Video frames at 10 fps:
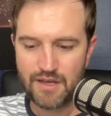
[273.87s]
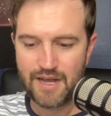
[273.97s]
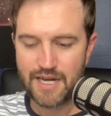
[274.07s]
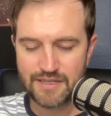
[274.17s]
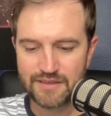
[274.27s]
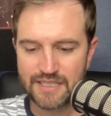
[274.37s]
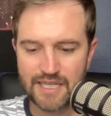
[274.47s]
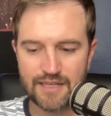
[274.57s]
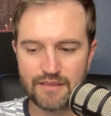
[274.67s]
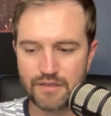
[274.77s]
I didn't think
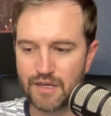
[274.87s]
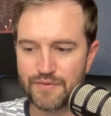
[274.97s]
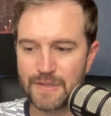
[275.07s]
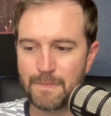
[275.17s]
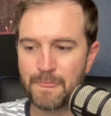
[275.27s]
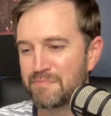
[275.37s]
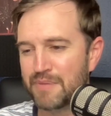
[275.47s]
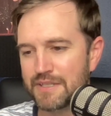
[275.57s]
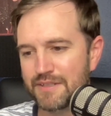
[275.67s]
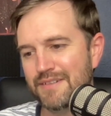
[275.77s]
anything of it,
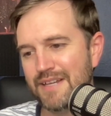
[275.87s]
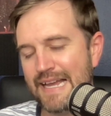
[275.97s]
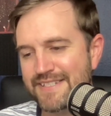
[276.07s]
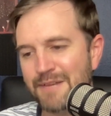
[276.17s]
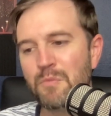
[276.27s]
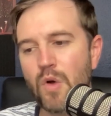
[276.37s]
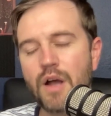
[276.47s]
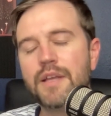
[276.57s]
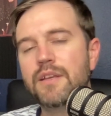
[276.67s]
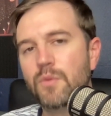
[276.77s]
but as I'm
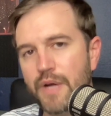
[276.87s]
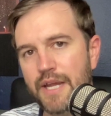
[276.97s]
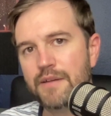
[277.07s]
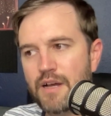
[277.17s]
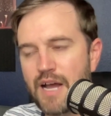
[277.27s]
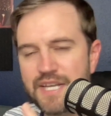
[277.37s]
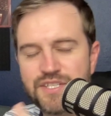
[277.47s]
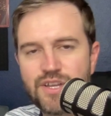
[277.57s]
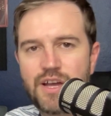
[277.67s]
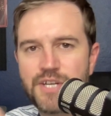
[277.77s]
walking away, I
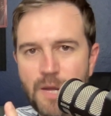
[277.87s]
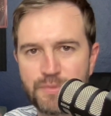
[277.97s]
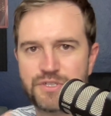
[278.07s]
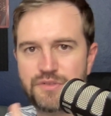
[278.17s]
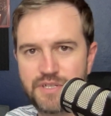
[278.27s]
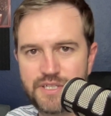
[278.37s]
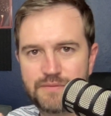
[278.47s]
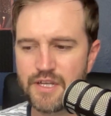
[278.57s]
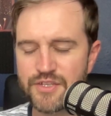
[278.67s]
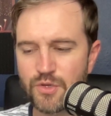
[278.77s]
saw an opportunity.
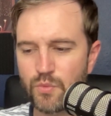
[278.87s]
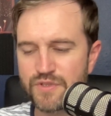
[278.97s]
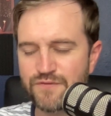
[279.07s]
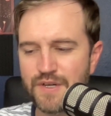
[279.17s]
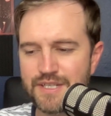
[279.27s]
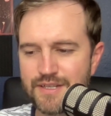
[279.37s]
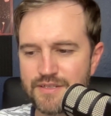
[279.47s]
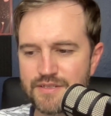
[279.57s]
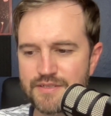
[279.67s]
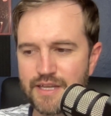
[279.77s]
So what's funny
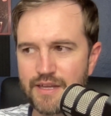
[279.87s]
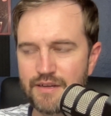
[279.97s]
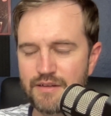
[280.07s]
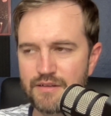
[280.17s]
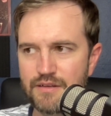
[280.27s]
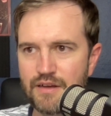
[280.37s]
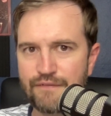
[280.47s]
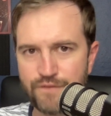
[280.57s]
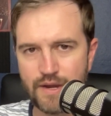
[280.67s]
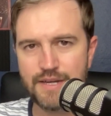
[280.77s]
is that
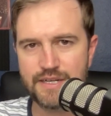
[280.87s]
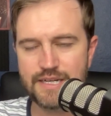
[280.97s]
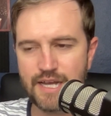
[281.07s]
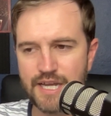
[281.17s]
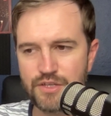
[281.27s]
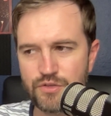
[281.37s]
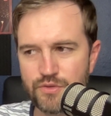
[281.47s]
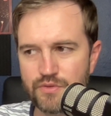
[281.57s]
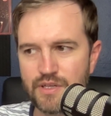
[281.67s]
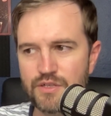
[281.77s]
on Friday, I
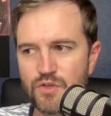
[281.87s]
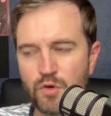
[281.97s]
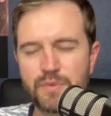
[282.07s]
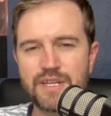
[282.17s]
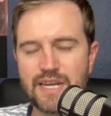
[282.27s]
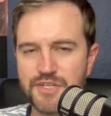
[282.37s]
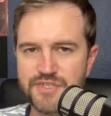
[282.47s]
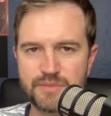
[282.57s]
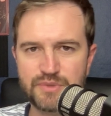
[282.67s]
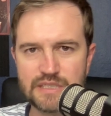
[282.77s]
knew that nobody
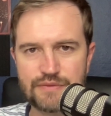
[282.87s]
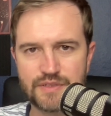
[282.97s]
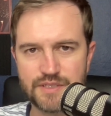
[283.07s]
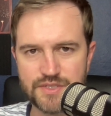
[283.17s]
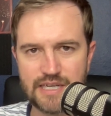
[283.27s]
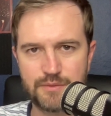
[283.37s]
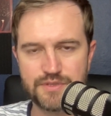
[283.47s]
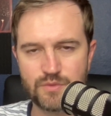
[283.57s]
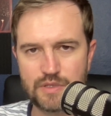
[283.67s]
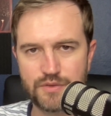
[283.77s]
actually believed that this guy
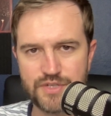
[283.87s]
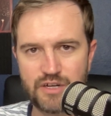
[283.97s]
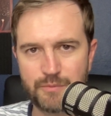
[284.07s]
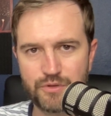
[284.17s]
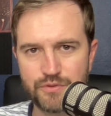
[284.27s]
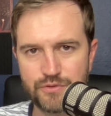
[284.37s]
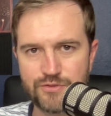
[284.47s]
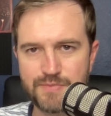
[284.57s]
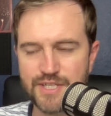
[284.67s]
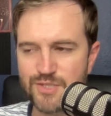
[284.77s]
was the real Tom
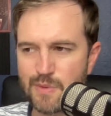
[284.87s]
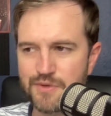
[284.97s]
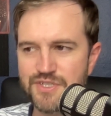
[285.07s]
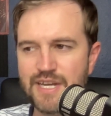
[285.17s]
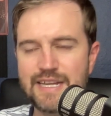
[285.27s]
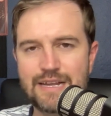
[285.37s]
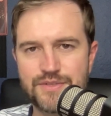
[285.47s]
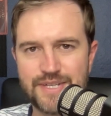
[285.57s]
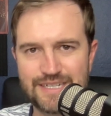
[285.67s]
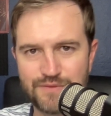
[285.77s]
Cruise, because we were standing
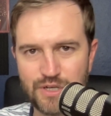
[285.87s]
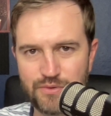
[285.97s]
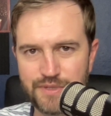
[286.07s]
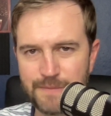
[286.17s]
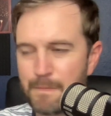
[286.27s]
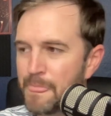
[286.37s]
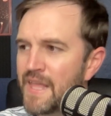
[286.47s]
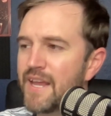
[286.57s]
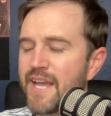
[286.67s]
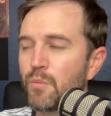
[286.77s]
outside of Conan,
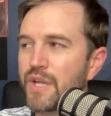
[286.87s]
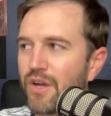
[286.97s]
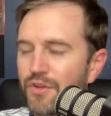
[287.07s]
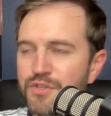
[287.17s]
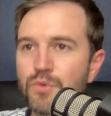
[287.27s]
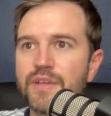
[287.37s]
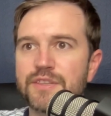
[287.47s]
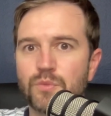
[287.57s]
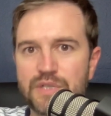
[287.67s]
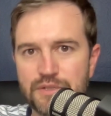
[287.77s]
and we all knew that
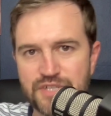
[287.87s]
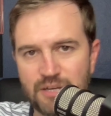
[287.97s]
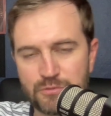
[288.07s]
the real Tom